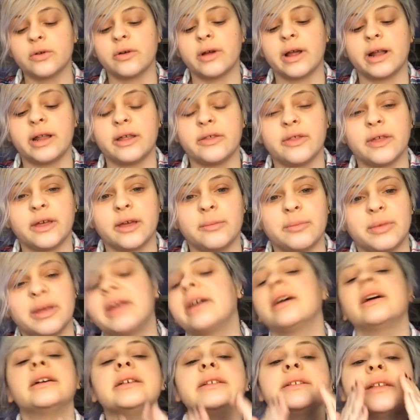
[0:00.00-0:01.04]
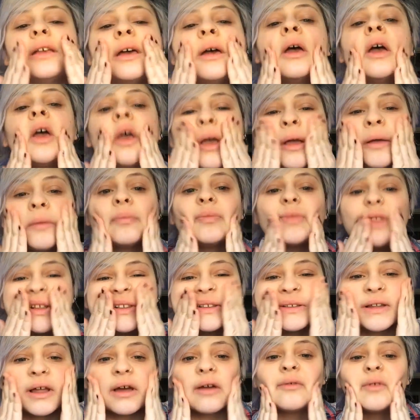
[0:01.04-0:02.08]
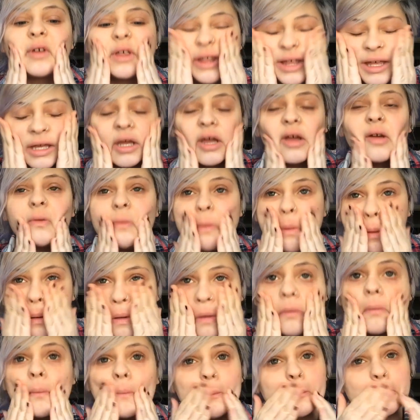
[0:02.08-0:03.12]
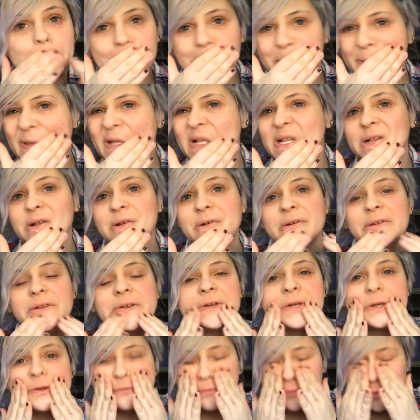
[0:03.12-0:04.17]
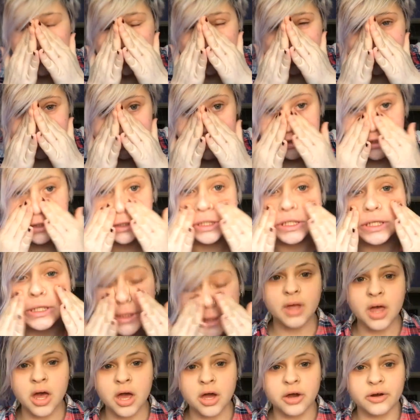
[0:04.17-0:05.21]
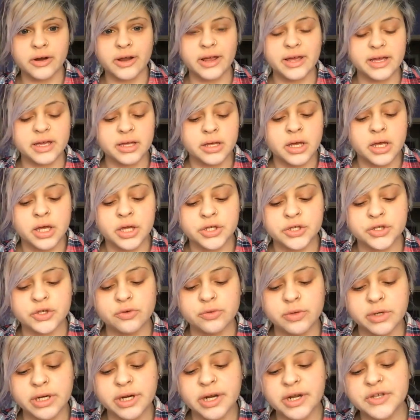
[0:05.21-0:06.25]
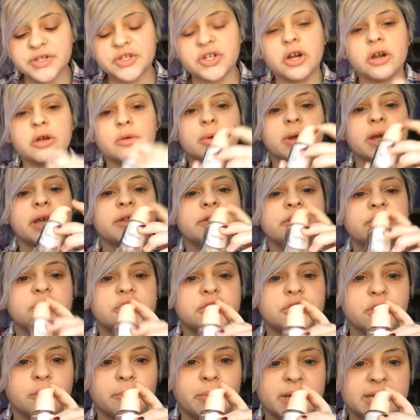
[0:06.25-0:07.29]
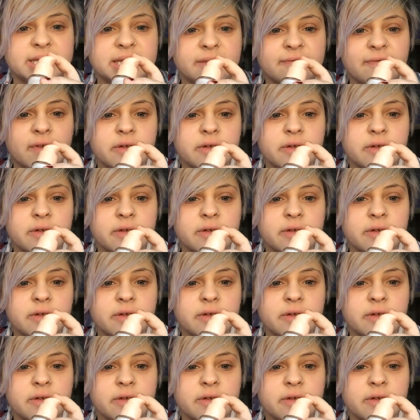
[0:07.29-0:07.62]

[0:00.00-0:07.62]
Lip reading: or anything, because that's not really good for the skin. Alright, so we're gonna start with just your basic